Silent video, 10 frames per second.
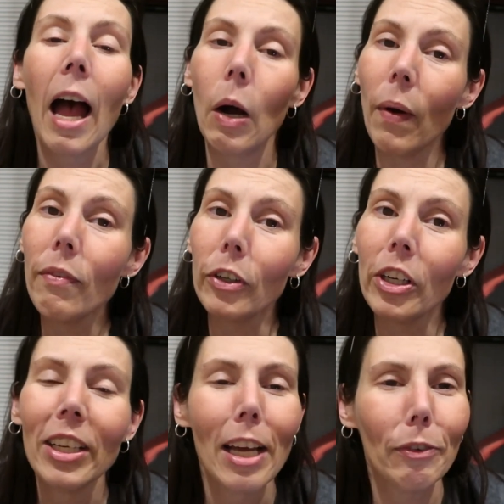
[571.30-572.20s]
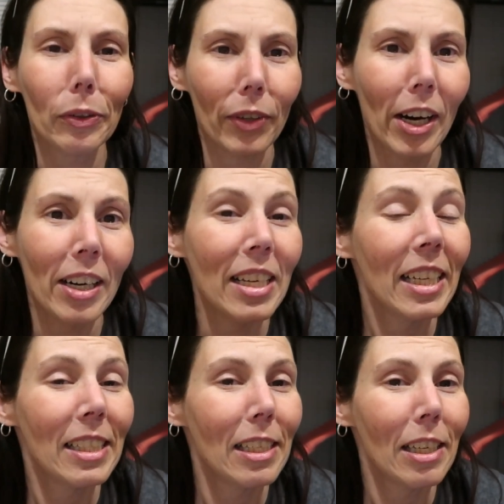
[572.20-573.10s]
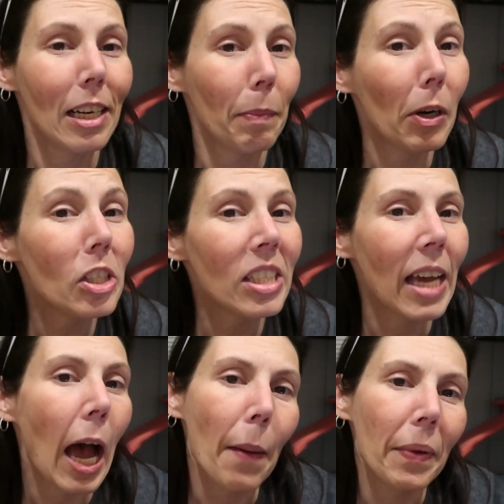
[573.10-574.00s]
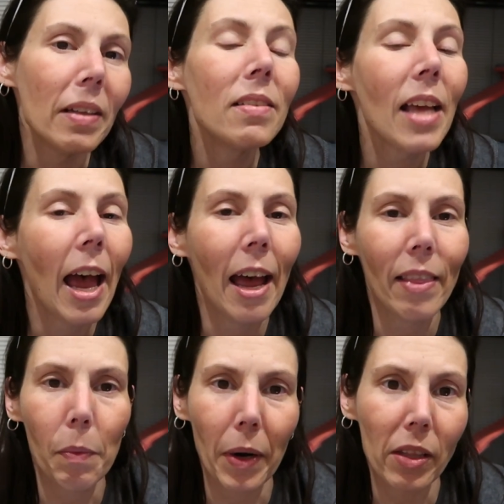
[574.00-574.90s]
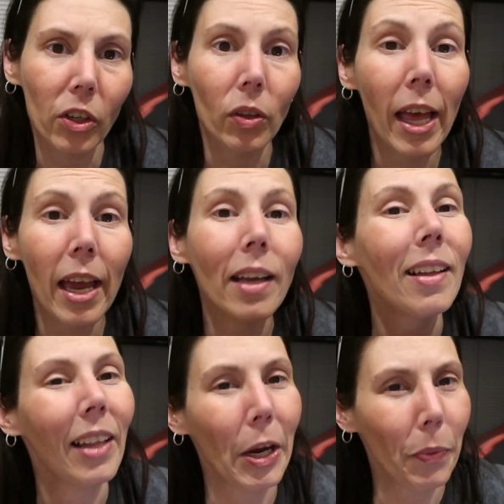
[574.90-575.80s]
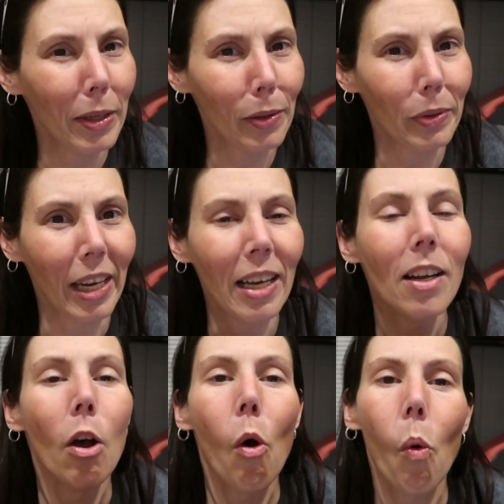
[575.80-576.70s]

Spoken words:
However, if your ferret gets an emergency happens and they break their leg, like Weasel did,